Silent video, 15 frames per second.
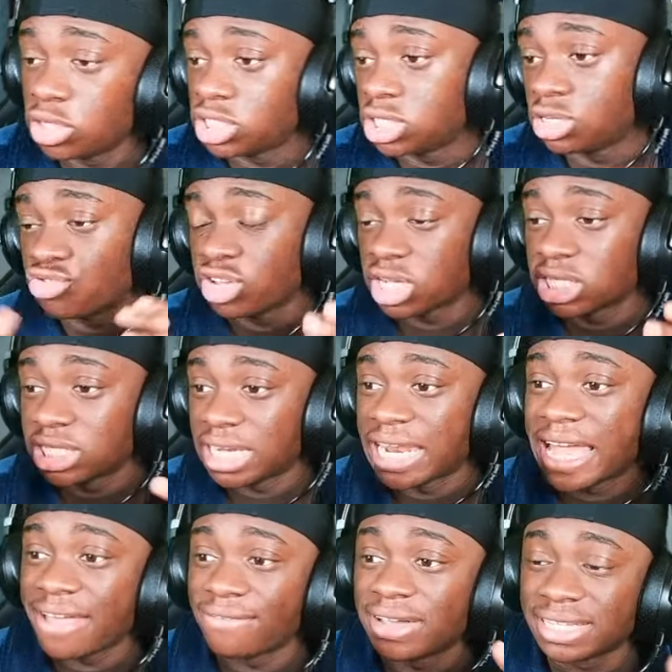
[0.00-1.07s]
to see the reactions
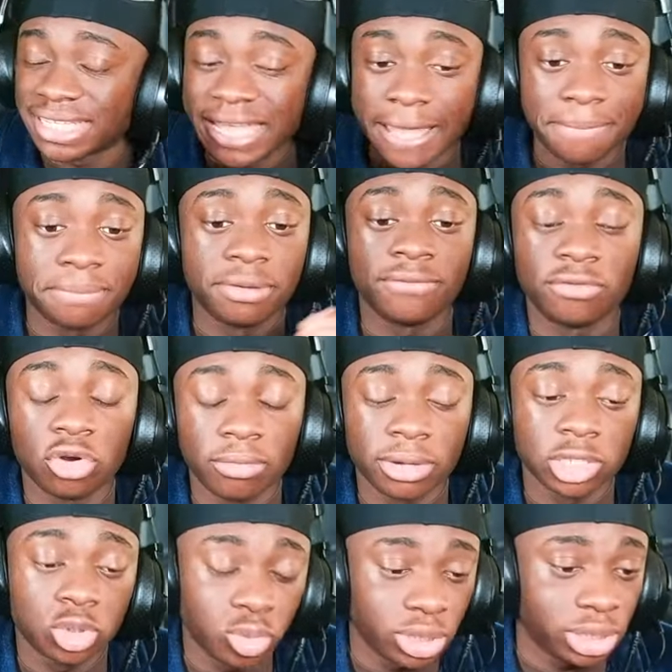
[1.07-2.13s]
live as they happen, follow my
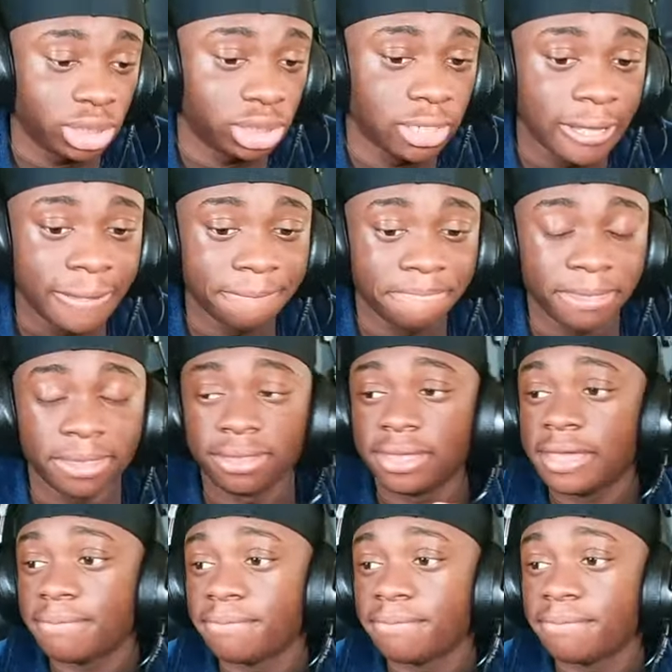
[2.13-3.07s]
Twitch. And yeah,